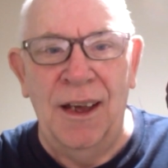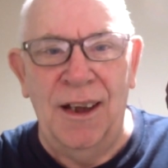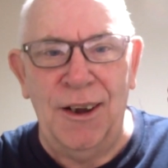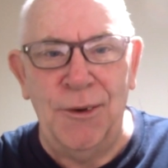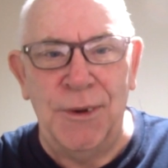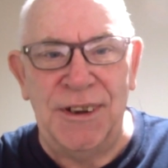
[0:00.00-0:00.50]

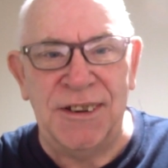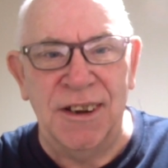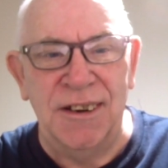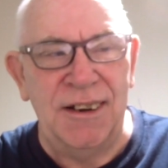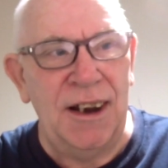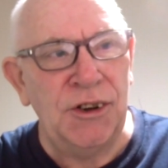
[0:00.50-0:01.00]
Hello, it's
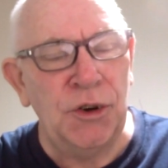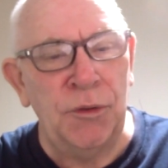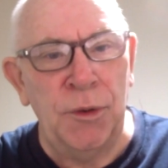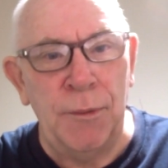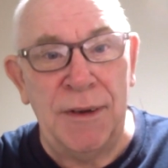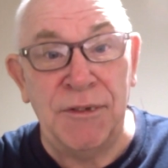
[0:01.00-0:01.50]
Nigel
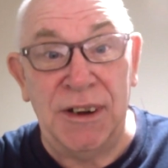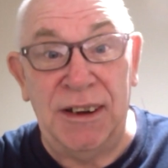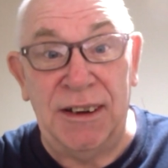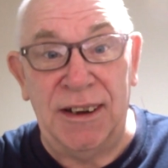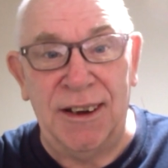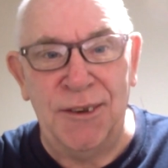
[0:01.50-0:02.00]
from
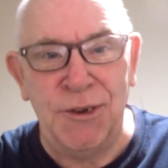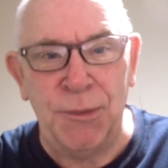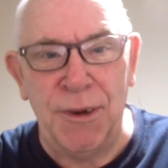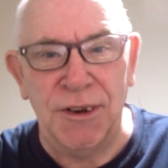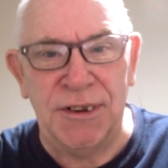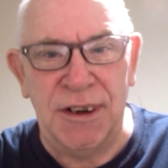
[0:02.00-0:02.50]
FCD
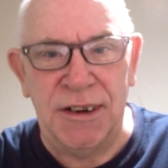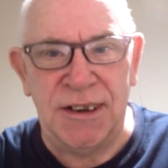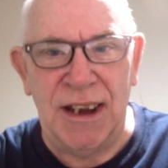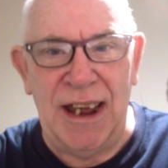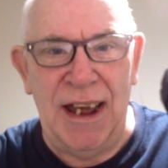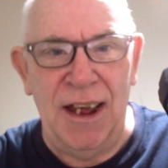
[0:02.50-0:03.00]

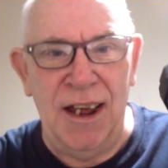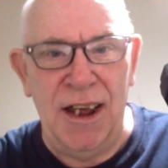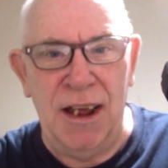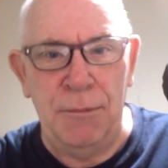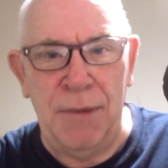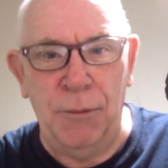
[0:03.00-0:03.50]
Ghostboxes.
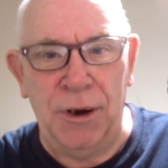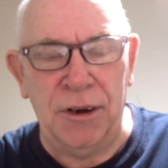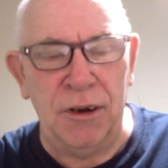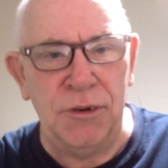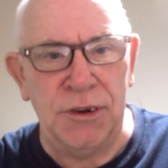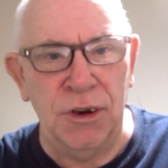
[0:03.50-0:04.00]
We're
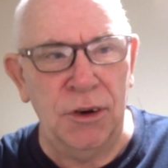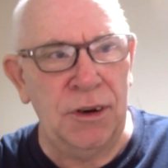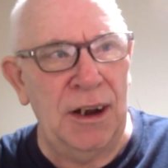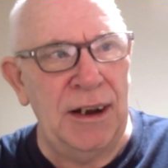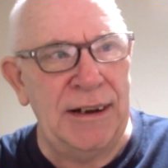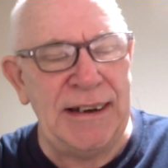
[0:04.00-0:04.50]
going to
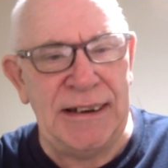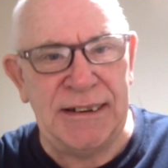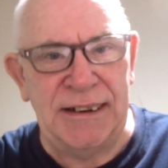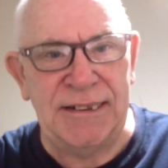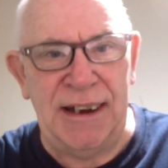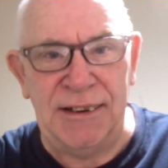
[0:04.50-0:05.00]
look at an
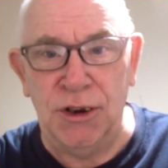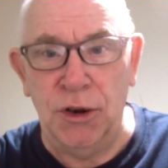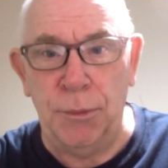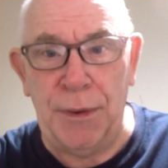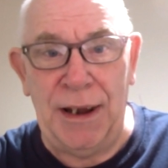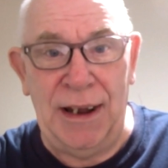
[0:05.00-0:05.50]
easy
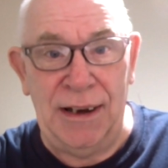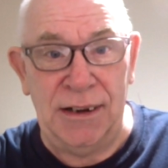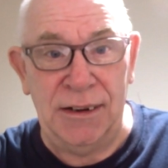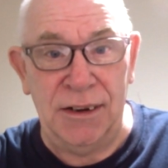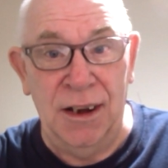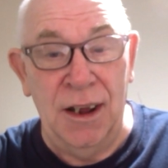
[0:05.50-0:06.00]
setup
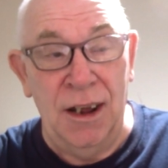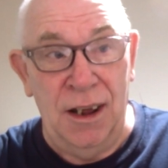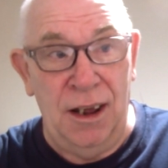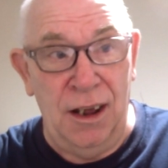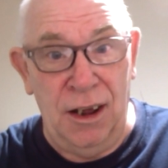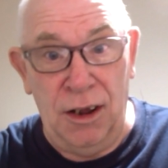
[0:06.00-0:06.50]
and
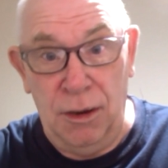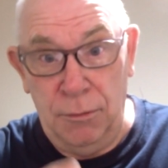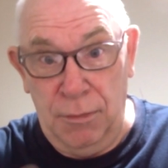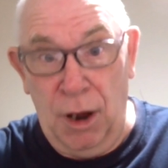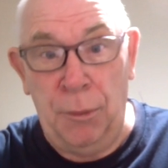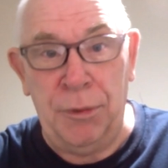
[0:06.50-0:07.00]

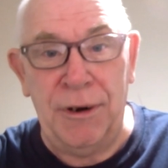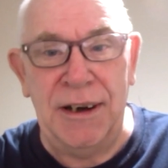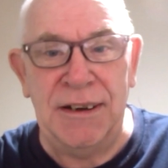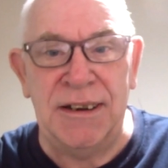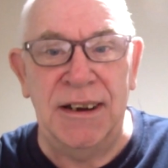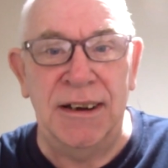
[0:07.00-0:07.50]

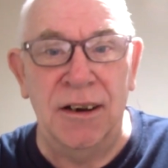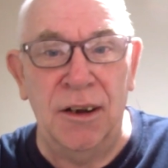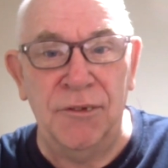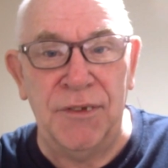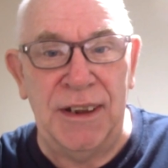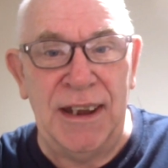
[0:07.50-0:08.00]
operating
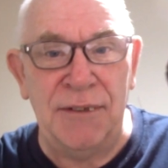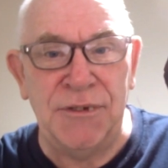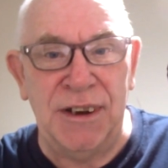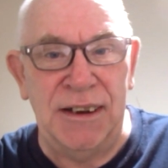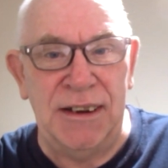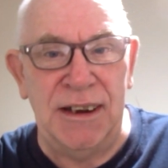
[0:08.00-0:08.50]
of the
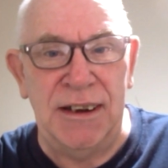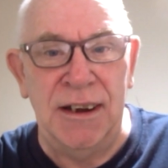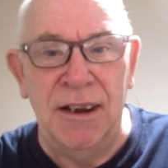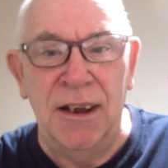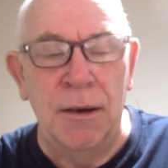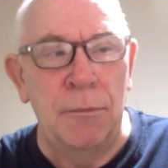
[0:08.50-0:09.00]
FCD
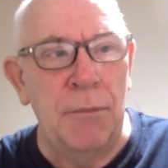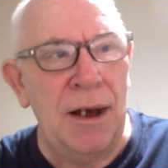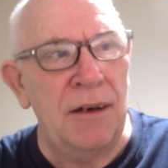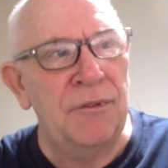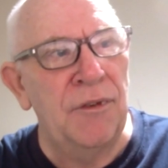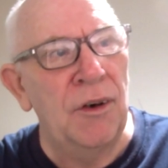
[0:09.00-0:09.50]

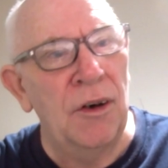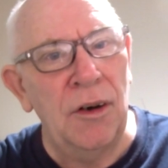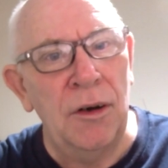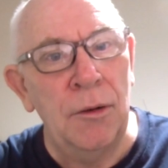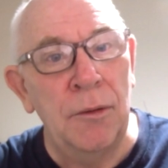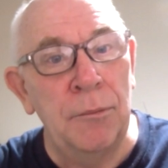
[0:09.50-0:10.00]

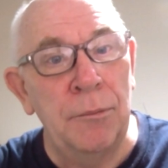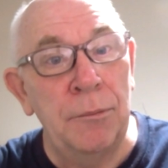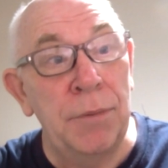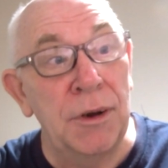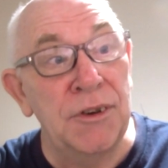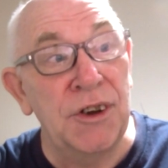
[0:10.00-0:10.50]
Mk4
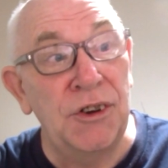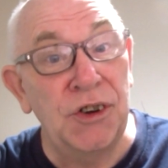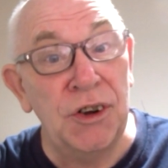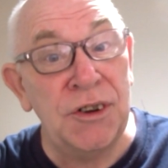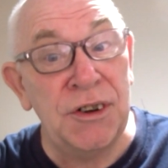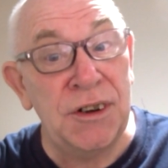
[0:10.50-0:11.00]

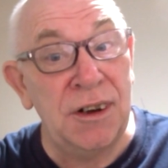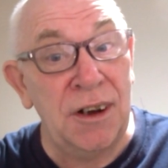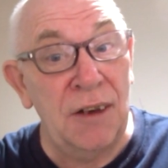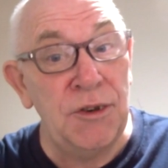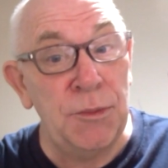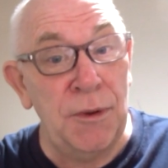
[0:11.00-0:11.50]
Adj
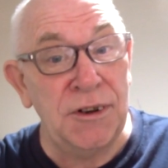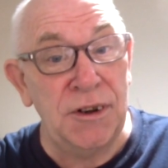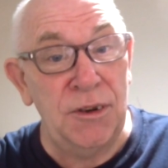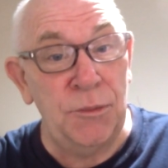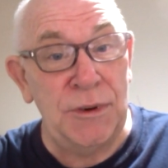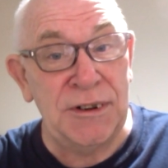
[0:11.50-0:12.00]
Ghostbox
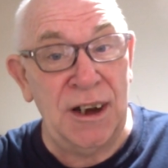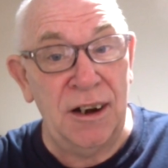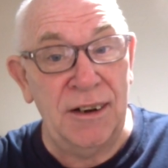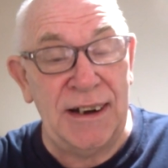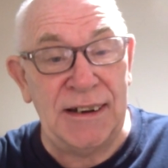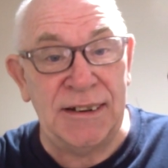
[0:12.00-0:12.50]
that we
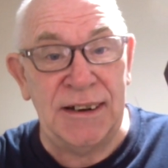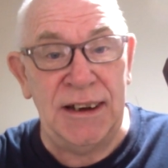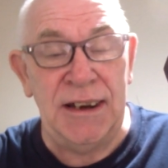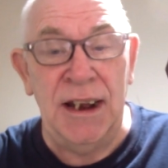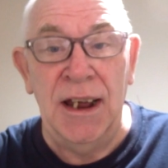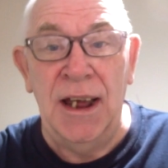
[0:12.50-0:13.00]
sell on Etsy.